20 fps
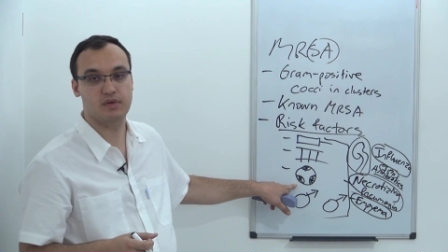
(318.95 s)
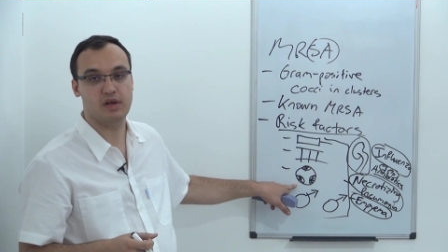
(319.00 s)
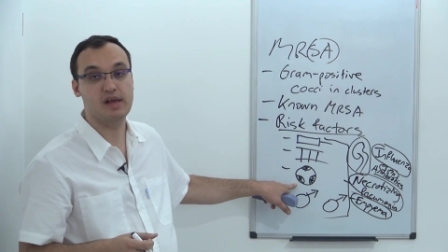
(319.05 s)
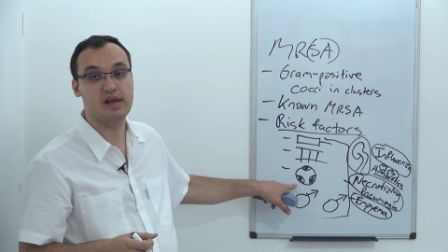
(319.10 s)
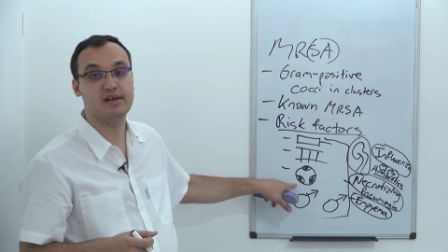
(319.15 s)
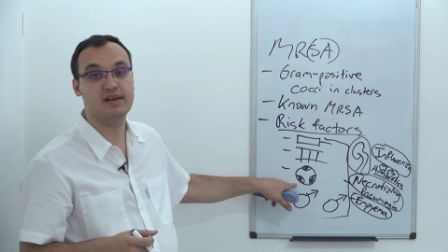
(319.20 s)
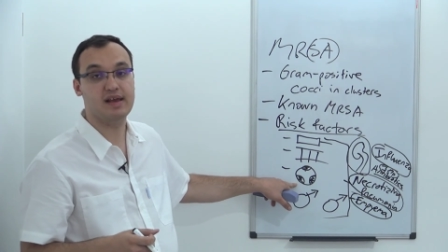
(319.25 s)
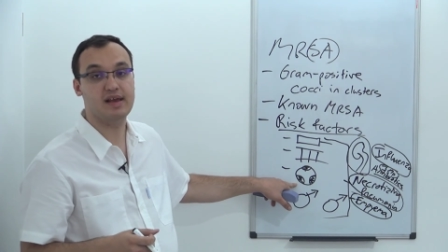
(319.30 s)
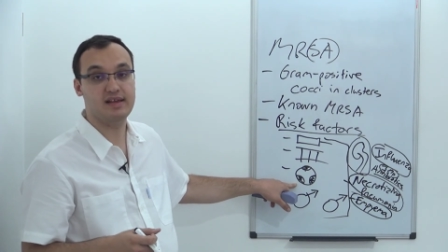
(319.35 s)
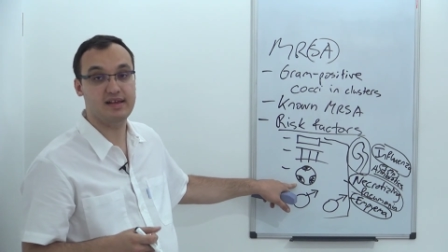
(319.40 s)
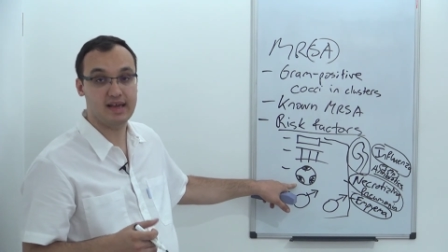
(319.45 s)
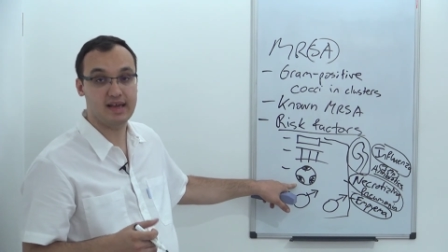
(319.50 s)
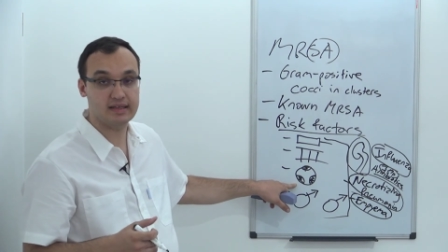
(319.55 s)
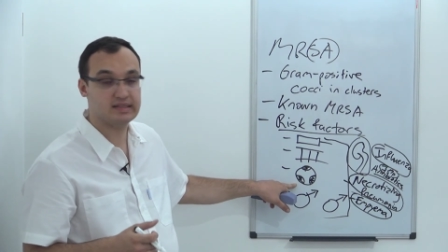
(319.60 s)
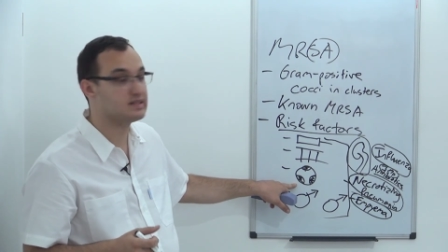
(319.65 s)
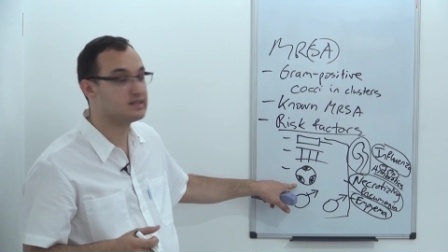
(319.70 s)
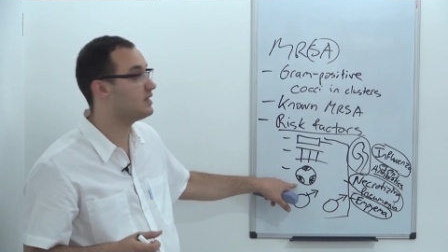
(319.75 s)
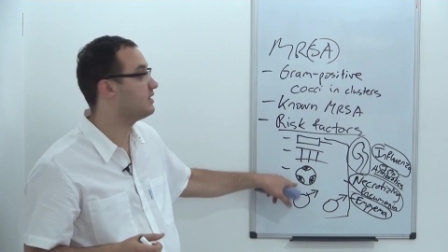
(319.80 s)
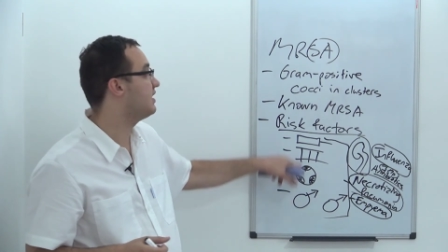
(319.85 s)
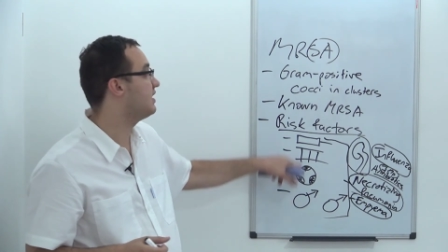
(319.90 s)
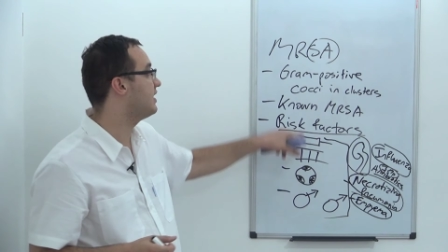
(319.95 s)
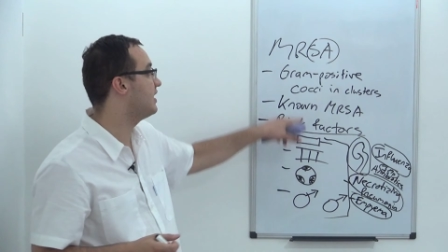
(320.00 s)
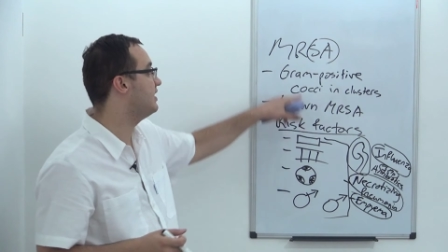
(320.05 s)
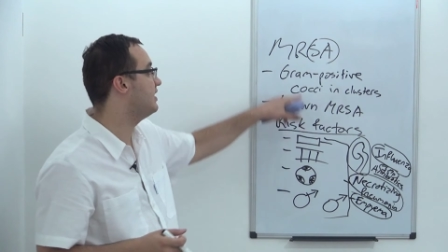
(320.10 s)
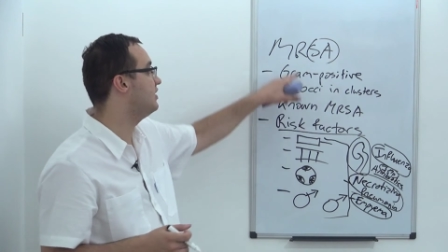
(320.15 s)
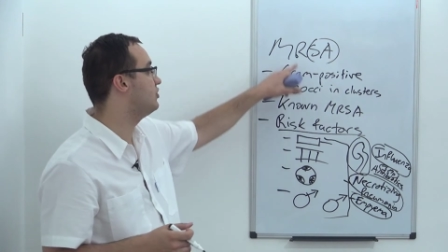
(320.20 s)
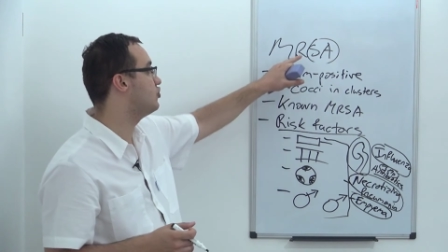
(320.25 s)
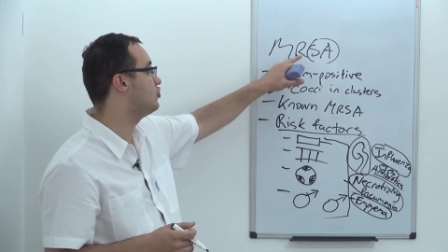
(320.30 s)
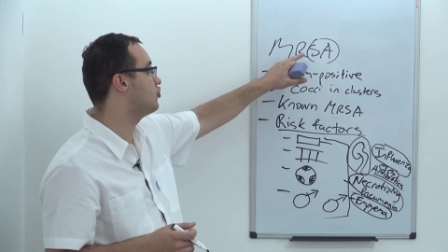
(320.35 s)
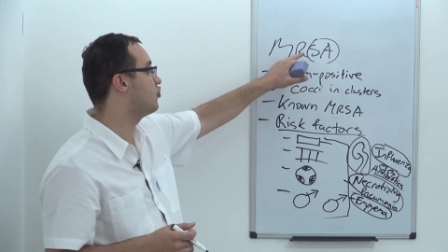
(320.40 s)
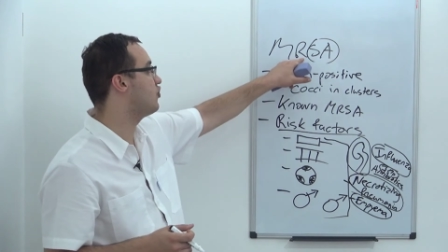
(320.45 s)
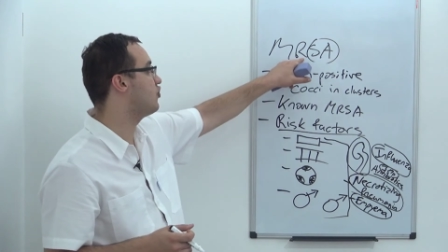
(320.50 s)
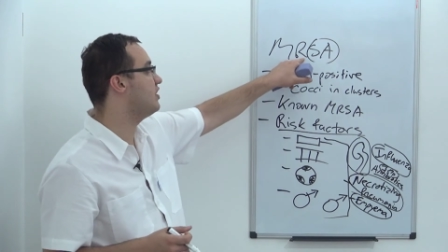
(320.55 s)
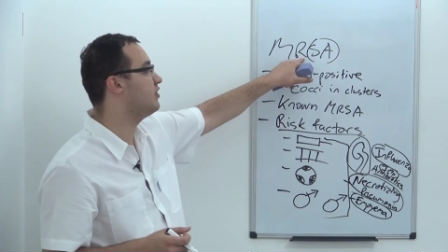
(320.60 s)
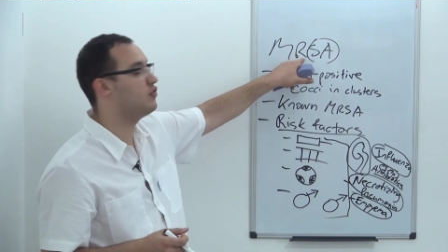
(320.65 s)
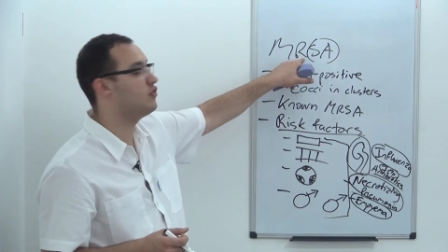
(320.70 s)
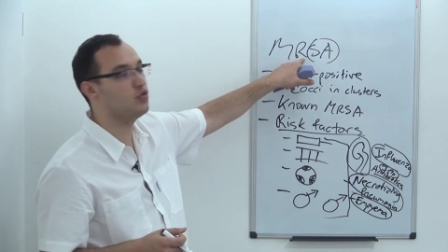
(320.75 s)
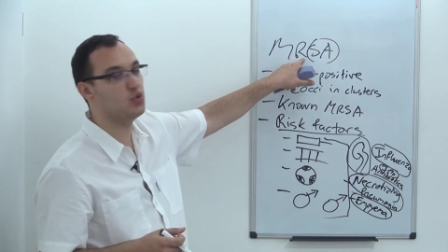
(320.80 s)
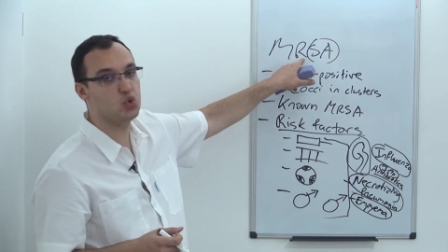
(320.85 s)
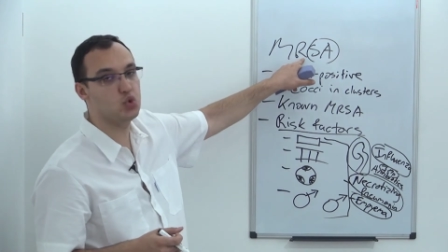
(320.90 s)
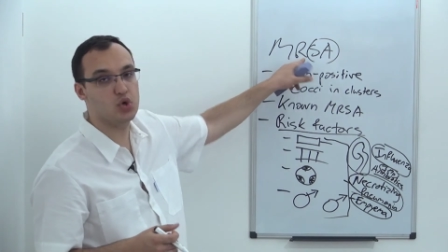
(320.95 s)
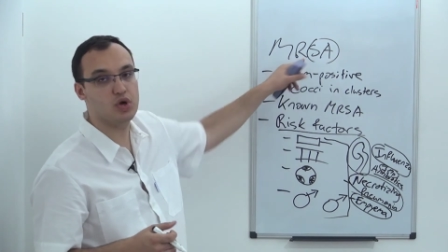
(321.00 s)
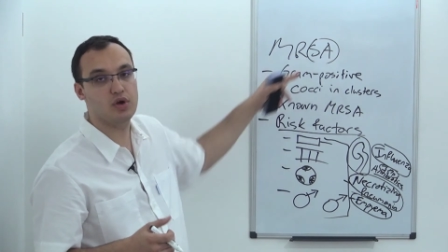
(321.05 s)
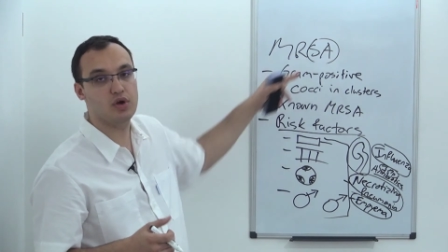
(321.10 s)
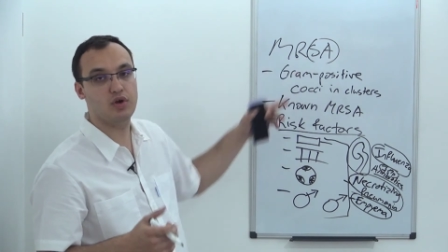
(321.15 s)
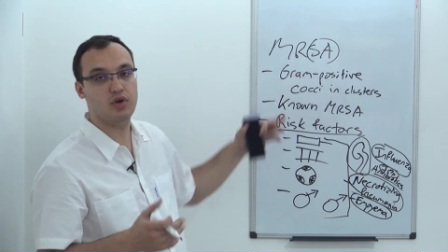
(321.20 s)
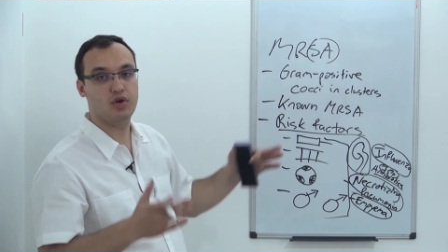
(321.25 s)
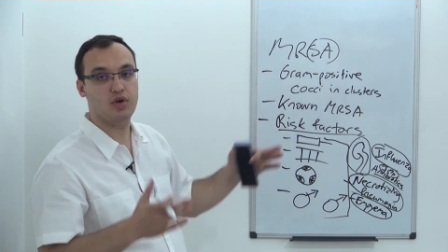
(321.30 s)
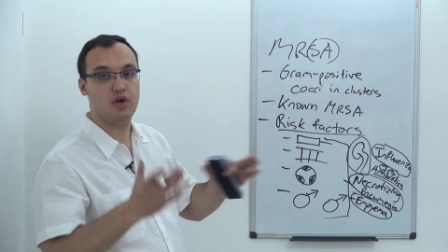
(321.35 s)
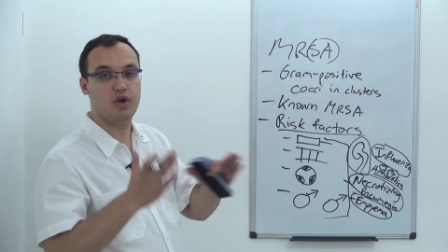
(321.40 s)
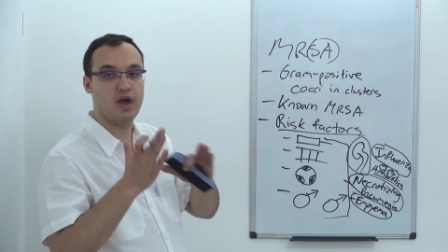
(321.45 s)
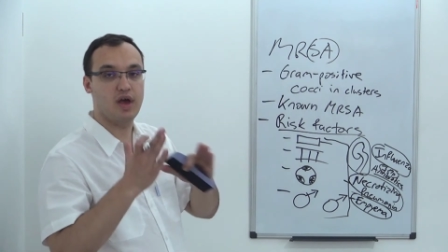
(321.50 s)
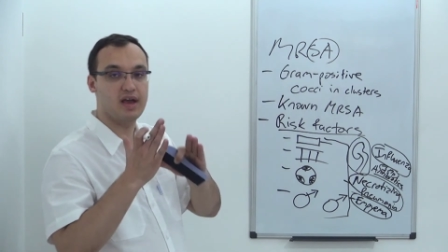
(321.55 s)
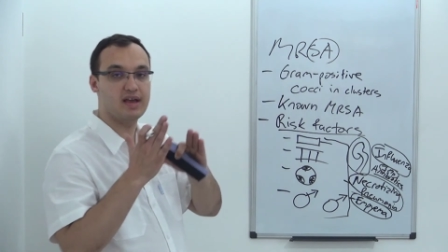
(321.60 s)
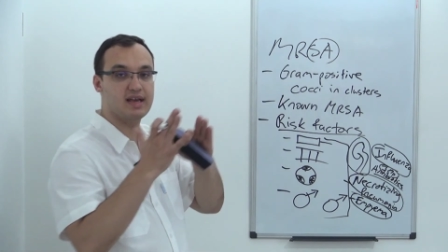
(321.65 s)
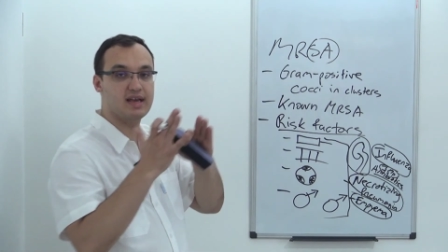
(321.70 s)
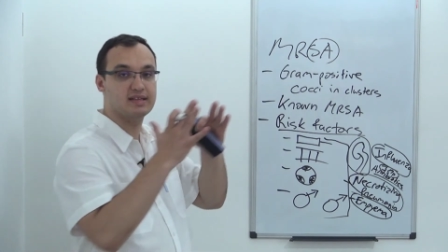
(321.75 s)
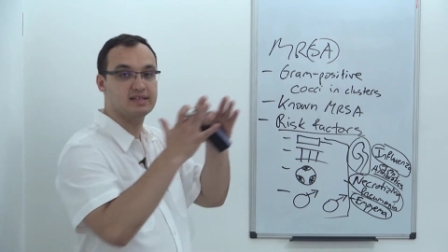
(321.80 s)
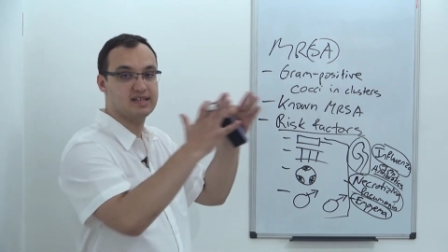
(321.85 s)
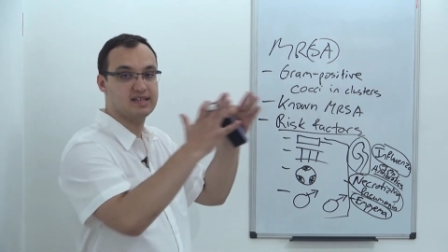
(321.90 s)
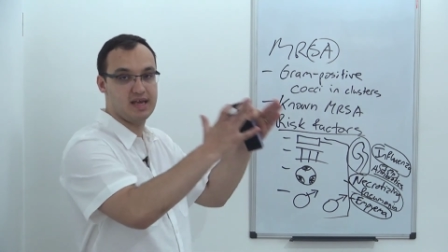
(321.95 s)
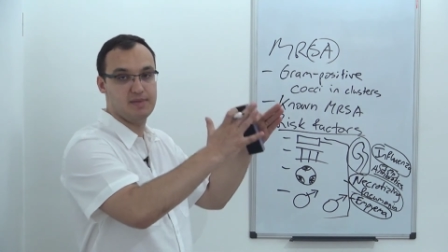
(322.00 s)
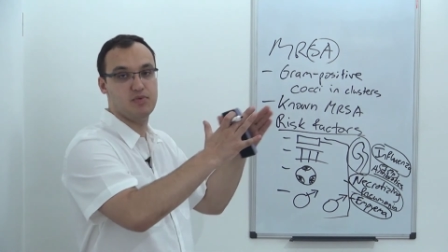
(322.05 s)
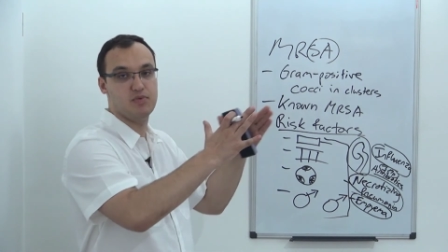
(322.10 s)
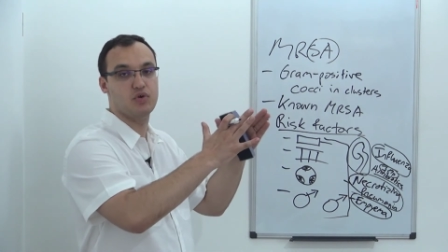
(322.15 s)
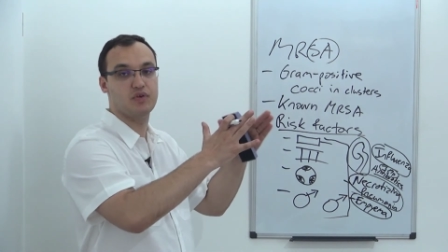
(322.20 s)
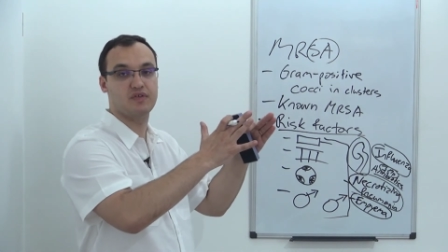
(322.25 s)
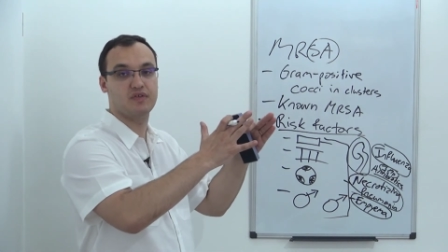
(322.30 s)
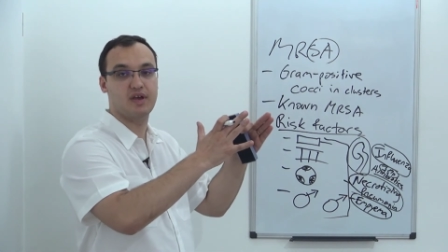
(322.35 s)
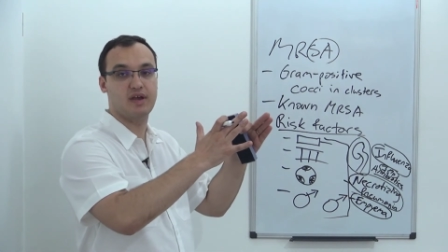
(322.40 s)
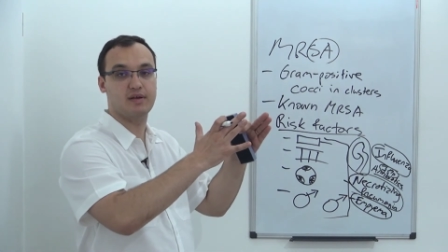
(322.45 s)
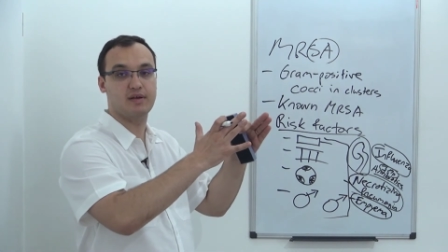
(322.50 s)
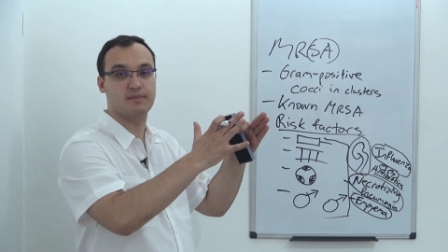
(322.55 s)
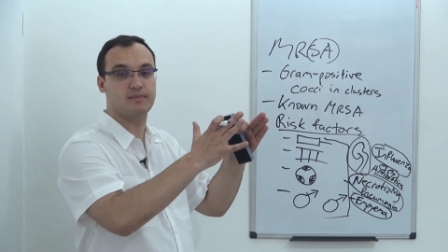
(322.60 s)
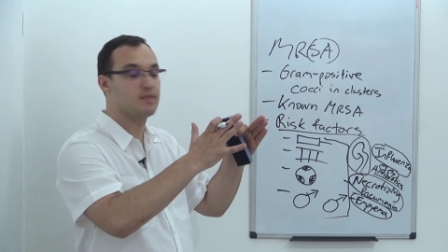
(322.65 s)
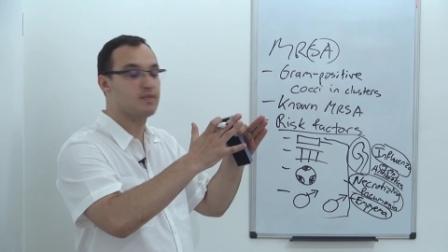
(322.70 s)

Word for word: And then yes, then I need to treat you against MRSA.